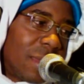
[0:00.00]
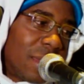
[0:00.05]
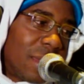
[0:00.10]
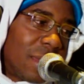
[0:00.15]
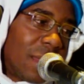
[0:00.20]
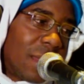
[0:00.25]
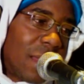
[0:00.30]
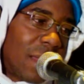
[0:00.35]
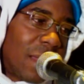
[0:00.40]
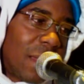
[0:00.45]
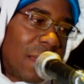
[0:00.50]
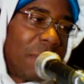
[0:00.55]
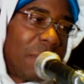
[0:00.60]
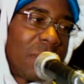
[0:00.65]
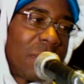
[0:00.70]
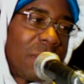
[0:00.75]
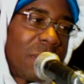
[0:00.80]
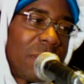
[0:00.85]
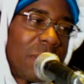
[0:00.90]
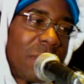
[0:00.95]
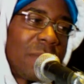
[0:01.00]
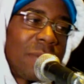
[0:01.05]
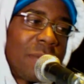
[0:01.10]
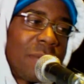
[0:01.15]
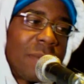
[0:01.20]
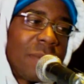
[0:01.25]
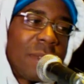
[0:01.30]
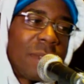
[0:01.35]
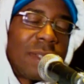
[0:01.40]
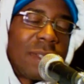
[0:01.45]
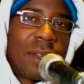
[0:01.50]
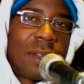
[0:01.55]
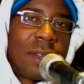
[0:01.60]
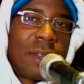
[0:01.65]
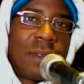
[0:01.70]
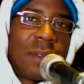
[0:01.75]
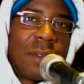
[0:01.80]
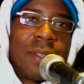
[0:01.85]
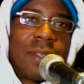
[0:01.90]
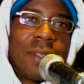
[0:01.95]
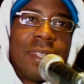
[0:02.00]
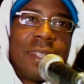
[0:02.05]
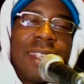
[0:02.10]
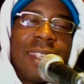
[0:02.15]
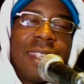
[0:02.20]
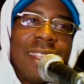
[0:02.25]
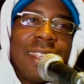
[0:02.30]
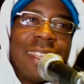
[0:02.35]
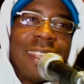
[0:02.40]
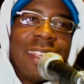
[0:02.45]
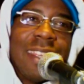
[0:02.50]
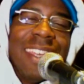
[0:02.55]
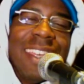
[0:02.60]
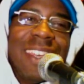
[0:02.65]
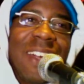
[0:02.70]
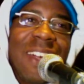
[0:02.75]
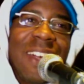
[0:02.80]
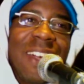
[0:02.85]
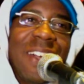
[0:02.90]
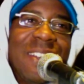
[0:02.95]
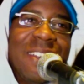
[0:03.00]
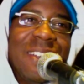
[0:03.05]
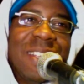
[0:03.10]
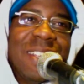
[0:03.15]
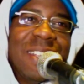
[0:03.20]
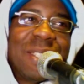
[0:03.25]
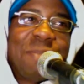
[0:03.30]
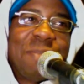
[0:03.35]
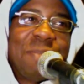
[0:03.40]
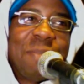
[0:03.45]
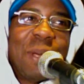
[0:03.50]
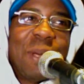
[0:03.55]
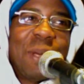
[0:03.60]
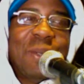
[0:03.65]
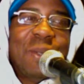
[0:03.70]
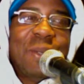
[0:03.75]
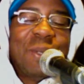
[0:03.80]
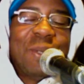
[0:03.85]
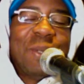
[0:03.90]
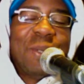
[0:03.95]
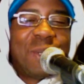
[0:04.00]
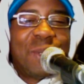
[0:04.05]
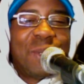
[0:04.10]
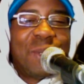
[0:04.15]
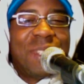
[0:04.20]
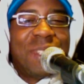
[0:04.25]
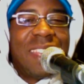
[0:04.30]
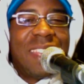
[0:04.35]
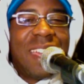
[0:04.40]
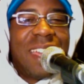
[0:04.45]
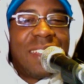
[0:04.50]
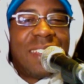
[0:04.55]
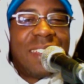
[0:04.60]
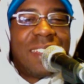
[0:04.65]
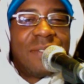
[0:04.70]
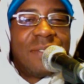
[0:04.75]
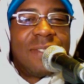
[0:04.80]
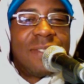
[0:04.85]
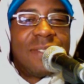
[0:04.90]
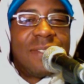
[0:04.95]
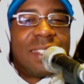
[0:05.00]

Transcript: a lot of people don't aren't exposed to a lot of